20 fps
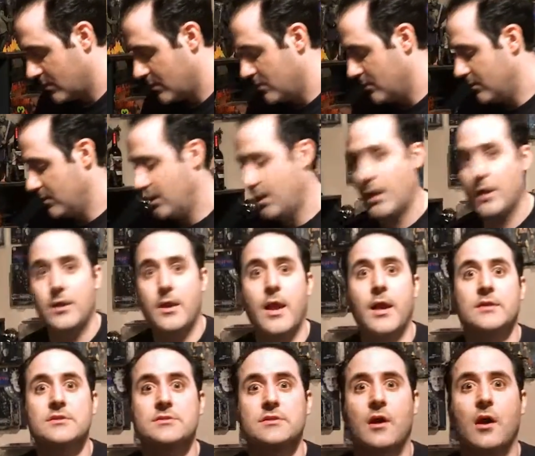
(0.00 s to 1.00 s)
Okay,
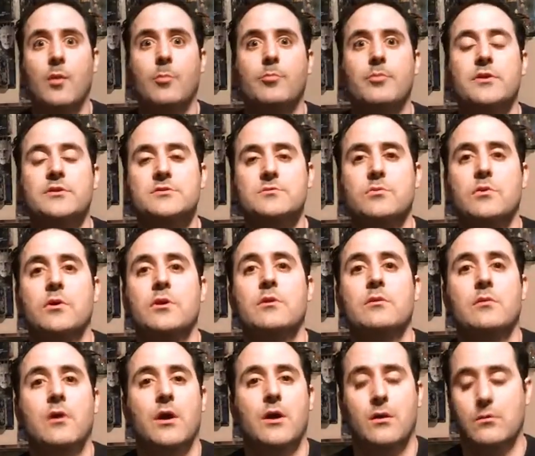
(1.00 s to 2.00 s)
next up, this
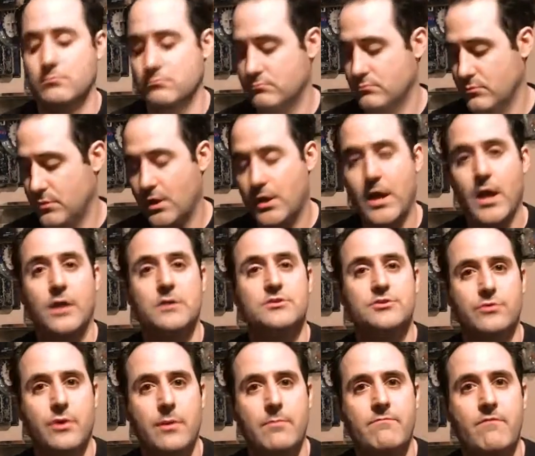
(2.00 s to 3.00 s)
one, again,
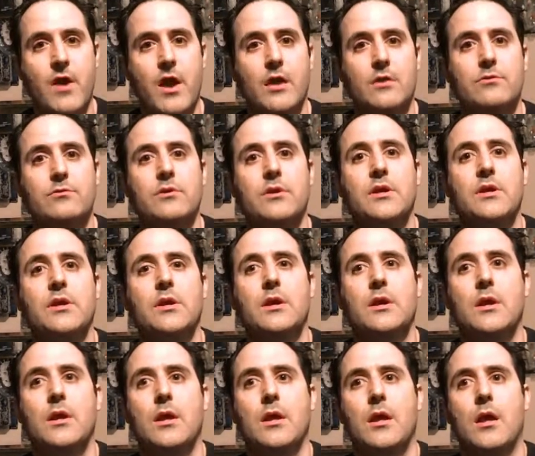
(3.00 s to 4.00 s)
Scream Factory.
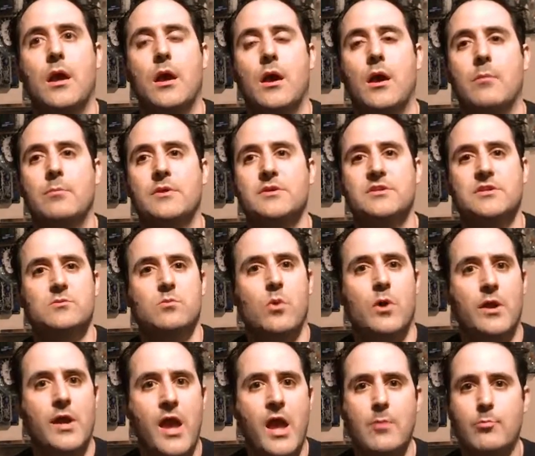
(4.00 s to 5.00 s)
This is
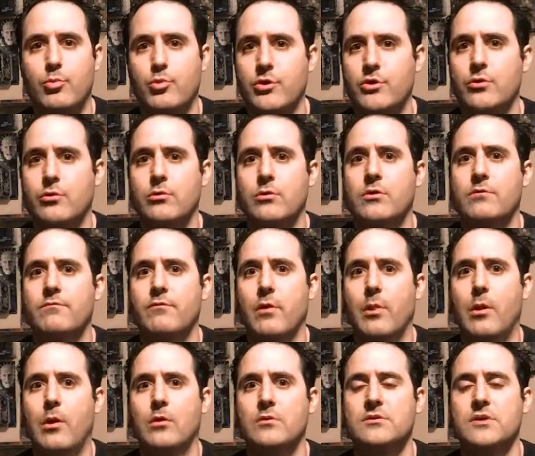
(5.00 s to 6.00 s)
one I had pre-ordered for a
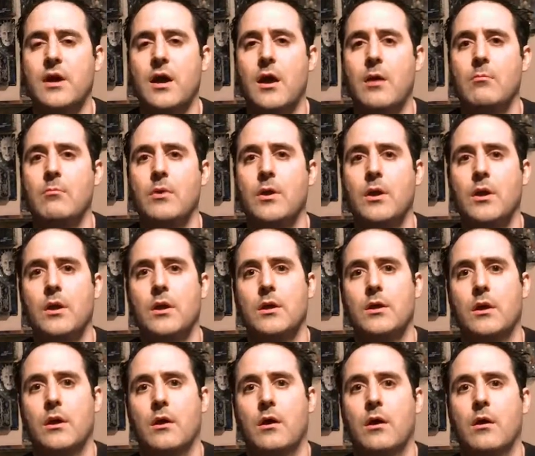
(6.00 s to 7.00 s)
long time.
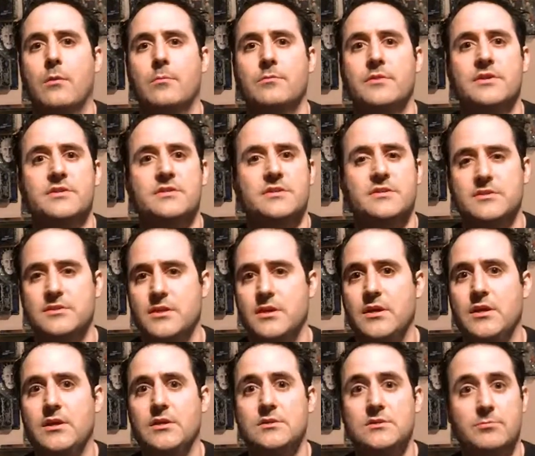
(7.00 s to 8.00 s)
This is
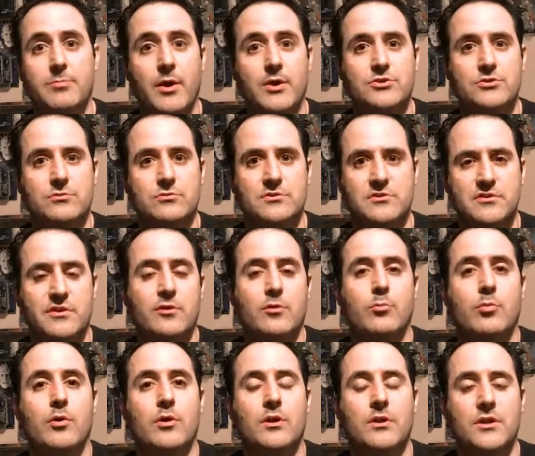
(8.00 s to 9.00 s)
the special
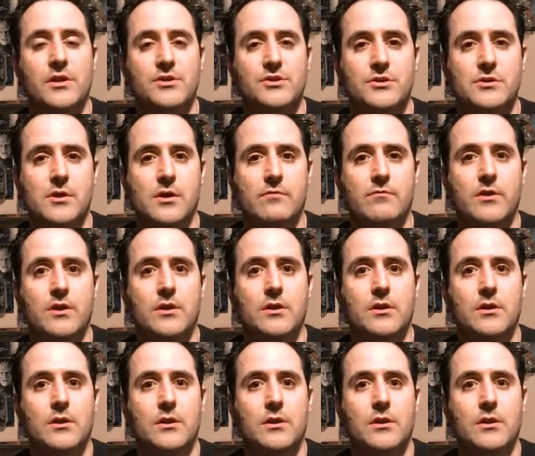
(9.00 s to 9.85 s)
steelbook edition of it.